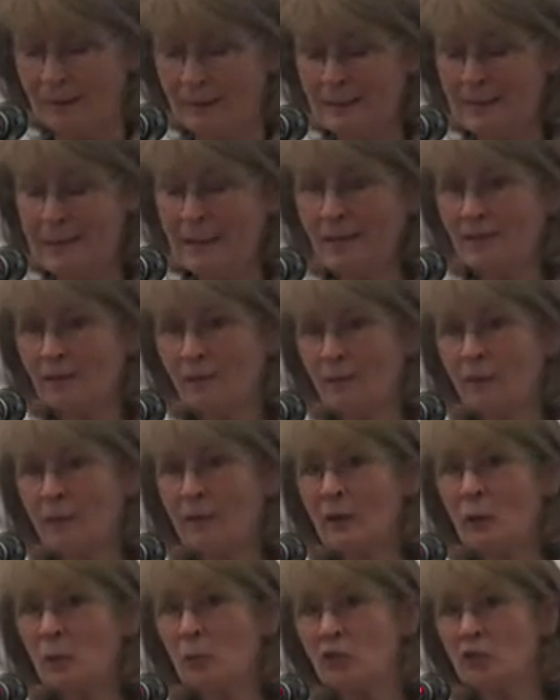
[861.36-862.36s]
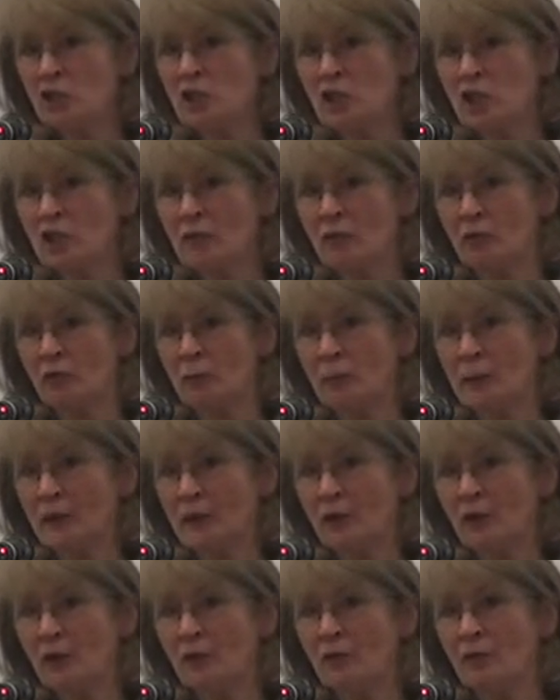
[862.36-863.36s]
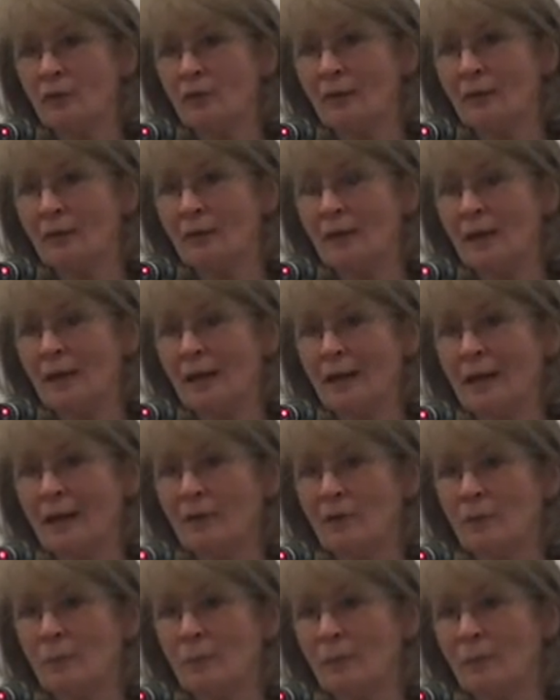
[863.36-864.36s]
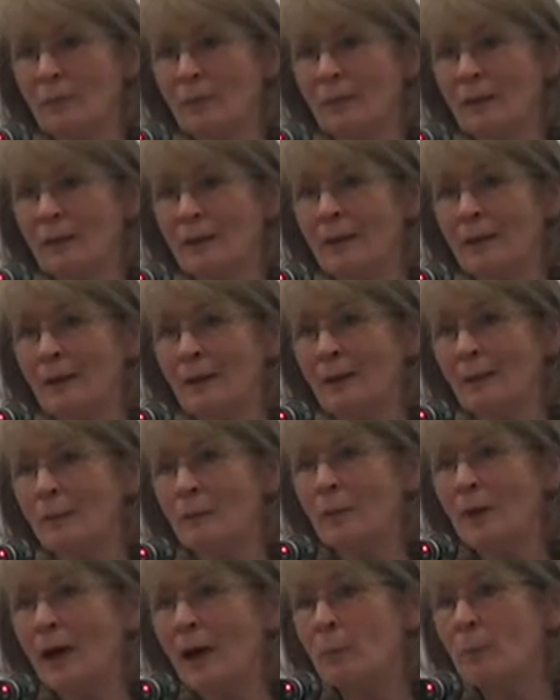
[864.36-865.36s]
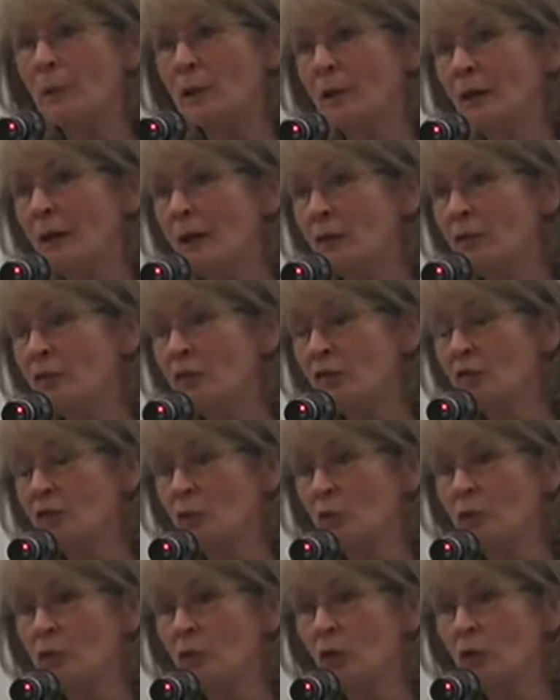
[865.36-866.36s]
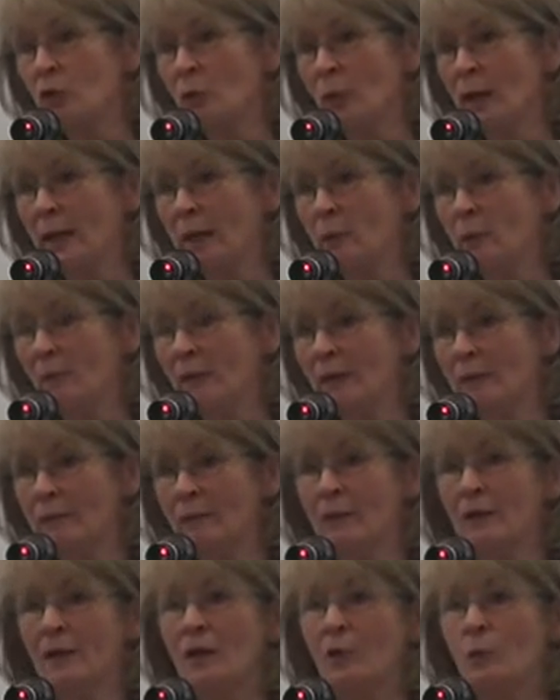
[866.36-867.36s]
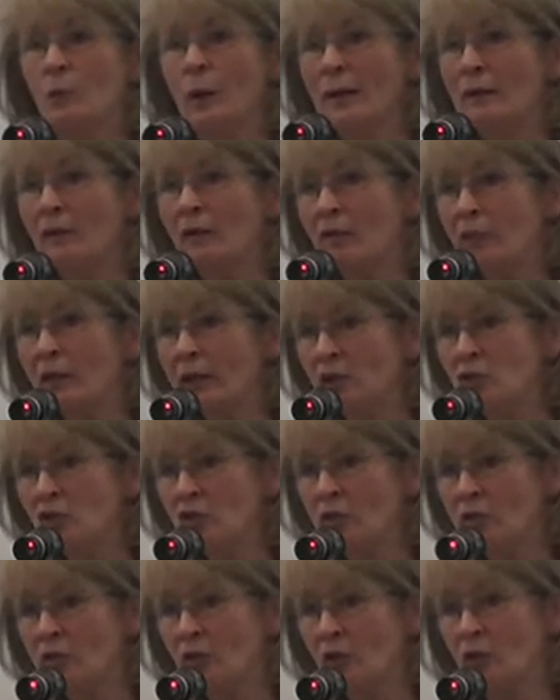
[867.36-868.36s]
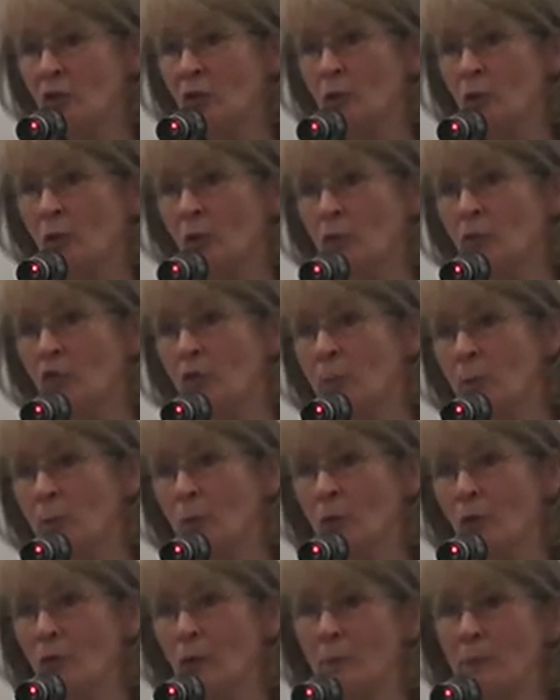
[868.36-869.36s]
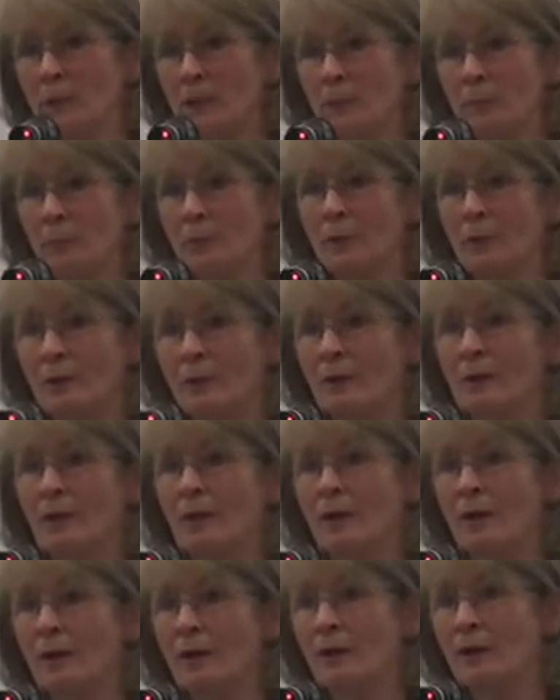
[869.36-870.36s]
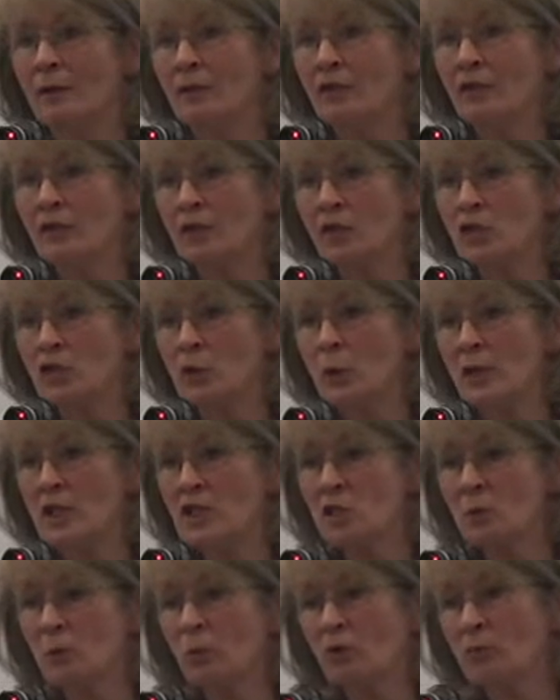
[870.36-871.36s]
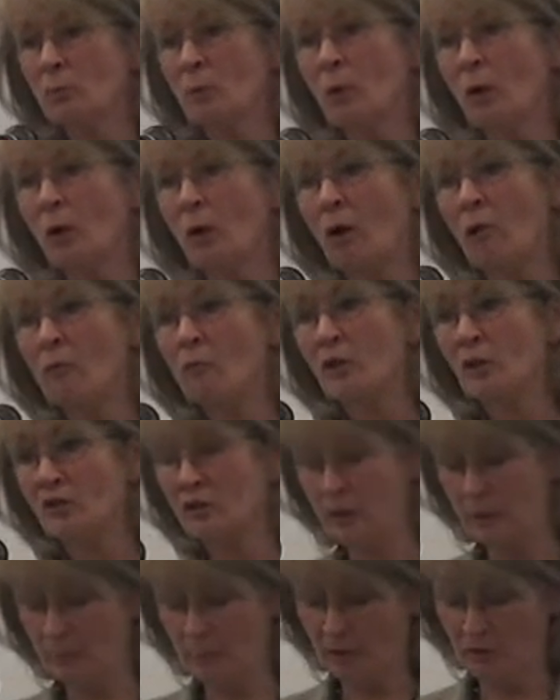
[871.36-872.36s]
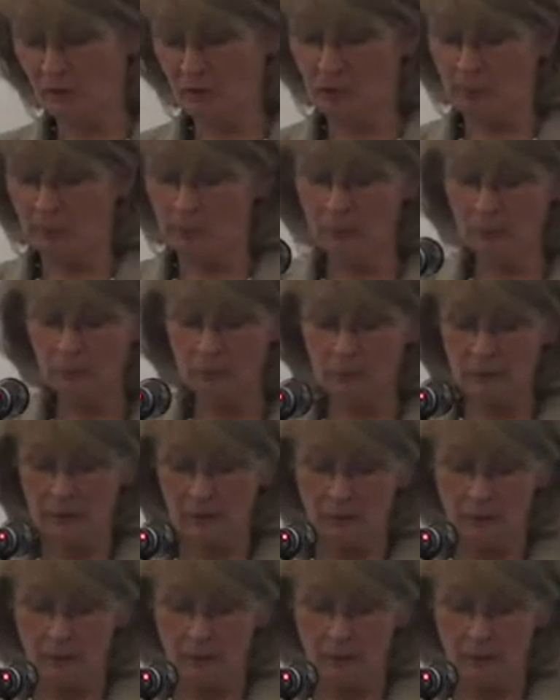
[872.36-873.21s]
Yet there was a shift, because as upper classes sort of got away with it, when the thing drifted through to poorer people, the situation was more obviously miserable.